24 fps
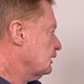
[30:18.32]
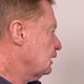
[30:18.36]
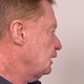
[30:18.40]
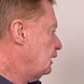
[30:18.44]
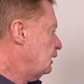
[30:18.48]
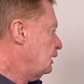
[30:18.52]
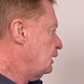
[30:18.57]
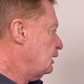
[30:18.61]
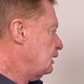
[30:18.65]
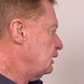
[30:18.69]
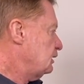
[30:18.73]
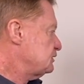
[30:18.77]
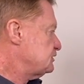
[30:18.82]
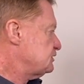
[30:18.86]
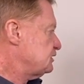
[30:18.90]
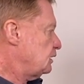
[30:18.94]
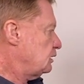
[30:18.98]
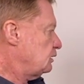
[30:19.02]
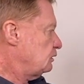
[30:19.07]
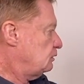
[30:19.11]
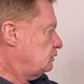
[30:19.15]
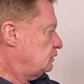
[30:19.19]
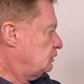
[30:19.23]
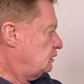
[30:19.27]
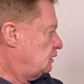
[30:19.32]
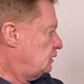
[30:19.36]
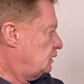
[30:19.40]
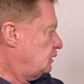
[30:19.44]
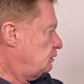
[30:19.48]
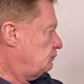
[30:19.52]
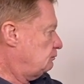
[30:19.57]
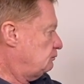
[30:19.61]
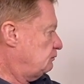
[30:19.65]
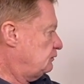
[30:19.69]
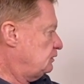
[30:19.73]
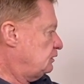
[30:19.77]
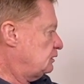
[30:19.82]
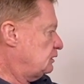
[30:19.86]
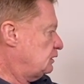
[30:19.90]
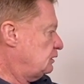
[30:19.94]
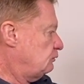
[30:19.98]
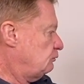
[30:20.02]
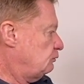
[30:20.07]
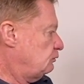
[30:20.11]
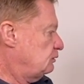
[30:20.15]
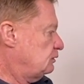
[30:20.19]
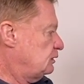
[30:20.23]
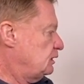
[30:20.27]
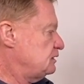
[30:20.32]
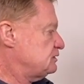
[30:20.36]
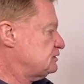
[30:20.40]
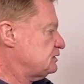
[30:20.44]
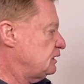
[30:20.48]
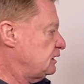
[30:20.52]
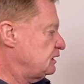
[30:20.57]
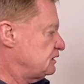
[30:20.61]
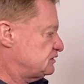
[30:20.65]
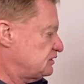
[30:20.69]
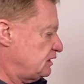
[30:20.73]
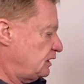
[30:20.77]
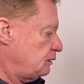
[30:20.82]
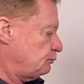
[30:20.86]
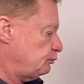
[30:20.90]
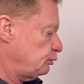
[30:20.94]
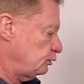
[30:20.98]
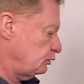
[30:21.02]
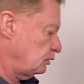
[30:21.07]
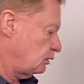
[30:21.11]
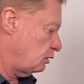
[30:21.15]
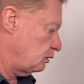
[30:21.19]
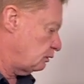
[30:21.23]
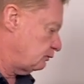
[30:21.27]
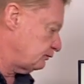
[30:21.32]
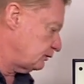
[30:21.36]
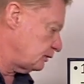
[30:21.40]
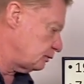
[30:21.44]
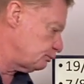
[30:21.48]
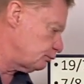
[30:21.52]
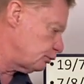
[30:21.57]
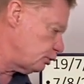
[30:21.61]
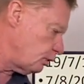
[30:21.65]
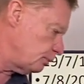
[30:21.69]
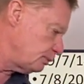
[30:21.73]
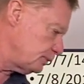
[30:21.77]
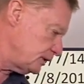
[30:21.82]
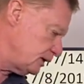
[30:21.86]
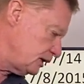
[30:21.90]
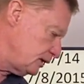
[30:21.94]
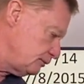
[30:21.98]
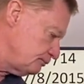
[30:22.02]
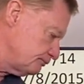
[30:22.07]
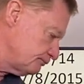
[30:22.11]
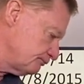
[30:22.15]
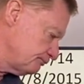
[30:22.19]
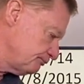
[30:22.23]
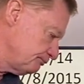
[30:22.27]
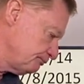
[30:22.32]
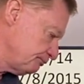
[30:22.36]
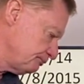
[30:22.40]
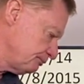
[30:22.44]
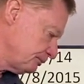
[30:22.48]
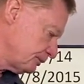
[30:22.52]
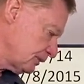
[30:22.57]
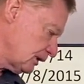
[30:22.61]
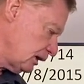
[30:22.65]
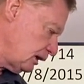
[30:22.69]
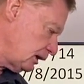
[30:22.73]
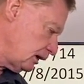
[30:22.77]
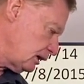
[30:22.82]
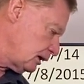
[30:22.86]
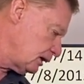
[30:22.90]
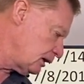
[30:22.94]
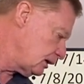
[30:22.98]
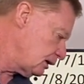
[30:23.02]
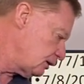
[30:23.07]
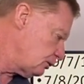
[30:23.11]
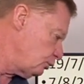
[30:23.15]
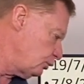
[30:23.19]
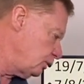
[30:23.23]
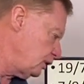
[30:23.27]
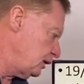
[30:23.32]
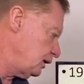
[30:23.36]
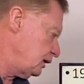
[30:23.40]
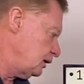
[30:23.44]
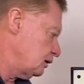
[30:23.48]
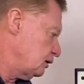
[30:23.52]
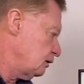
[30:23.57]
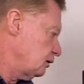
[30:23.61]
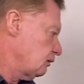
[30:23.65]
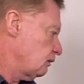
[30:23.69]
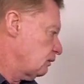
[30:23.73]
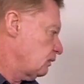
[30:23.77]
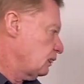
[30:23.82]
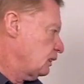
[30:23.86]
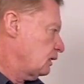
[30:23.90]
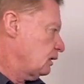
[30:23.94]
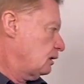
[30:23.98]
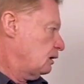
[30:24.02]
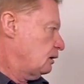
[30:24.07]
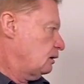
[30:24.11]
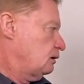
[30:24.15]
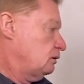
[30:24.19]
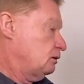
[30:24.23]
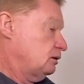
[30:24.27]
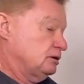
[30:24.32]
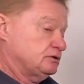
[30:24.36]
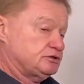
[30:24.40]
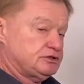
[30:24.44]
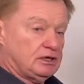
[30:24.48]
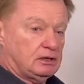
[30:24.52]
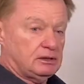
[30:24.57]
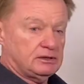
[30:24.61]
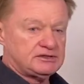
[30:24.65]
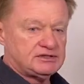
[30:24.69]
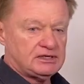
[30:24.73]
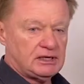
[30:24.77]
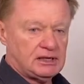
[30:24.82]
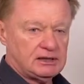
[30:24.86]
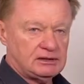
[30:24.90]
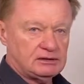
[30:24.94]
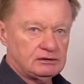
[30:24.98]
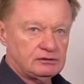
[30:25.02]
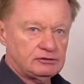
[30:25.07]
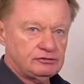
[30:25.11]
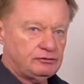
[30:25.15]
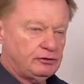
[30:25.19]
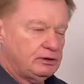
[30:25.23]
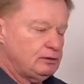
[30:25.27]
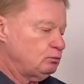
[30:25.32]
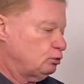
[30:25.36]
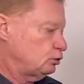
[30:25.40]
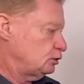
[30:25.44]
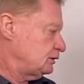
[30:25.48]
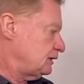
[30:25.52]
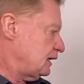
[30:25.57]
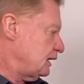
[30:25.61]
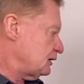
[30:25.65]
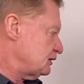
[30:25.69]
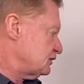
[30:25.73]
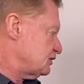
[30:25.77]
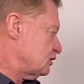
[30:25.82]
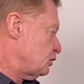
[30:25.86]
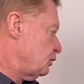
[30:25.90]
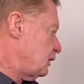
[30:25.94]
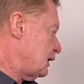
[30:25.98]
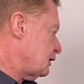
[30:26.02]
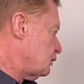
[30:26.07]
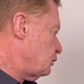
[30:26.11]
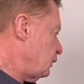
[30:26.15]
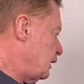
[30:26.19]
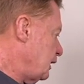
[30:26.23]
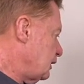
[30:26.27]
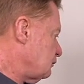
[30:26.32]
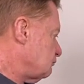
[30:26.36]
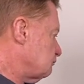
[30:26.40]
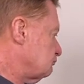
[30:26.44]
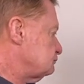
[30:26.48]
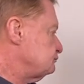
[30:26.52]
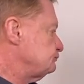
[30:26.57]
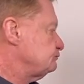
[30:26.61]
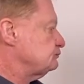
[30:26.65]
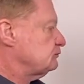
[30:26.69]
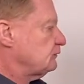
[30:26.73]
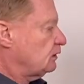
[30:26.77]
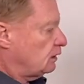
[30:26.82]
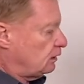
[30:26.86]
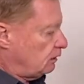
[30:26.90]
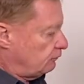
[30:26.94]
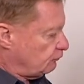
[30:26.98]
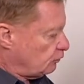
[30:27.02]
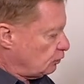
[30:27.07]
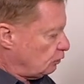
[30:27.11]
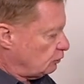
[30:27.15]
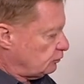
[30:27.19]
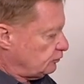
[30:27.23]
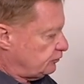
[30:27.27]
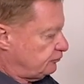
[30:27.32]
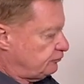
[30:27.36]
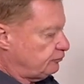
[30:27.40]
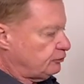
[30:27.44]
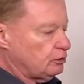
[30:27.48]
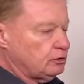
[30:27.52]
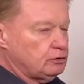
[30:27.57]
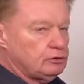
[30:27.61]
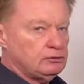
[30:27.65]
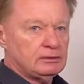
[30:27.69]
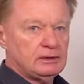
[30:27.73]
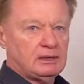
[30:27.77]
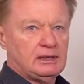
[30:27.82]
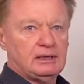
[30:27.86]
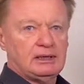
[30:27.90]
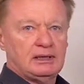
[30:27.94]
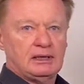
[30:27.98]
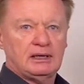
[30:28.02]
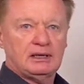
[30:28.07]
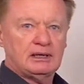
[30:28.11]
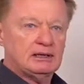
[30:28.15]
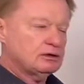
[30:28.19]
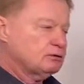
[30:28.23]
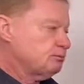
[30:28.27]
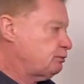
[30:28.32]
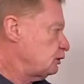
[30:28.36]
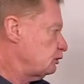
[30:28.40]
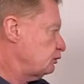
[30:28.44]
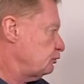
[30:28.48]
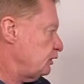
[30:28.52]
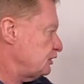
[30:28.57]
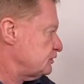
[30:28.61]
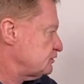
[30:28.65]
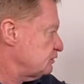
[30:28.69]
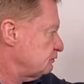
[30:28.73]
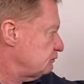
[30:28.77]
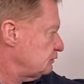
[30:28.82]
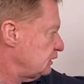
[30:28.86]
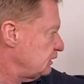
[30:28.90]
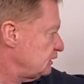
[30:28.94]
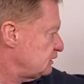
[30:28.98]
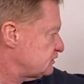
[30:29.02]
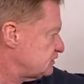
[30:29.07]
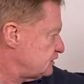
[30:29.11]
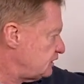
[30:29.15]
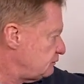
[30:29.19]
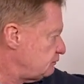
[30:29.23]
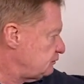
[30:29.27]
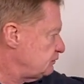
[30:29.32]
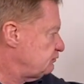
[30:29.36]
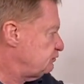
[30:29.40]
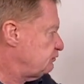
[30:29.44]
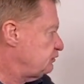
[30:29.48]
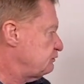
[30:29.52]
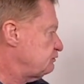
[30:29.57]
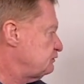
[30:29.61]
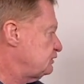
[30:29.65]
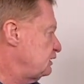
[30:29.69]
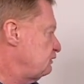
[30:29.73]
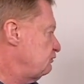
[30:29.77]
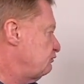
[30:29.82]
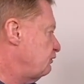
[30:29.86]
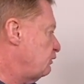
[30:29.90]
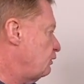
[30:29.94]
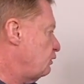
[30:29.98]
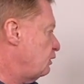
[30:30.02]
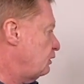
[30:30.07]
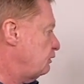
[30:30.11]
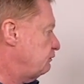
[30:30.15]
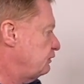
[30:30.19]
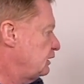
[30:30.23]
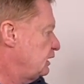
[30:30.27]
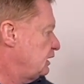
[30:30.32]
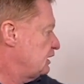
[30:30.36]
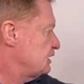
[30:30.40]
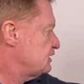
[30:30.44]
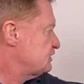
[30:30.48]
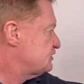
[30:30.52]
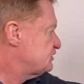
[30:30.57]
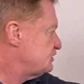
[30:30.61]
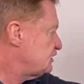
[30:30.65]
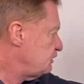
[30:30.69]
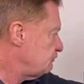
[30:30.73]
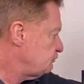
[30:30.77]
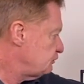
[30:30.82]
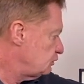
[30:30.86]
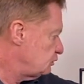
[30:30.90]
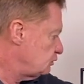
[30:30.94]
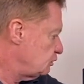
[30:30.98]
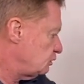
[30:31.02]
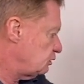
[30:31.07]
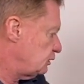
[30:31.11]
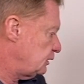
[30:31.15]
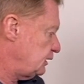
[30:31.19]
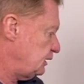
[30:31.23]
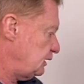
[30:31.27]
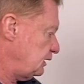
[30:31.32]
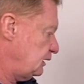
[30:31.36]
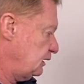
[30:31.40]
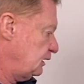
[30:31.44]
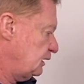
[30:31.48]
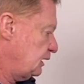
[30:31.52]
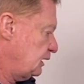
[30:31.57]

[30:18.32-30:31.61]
You know, here's an example of a property where, shall I say, 3 wood ducks, quack, quack, have gone through progressively 755, 790,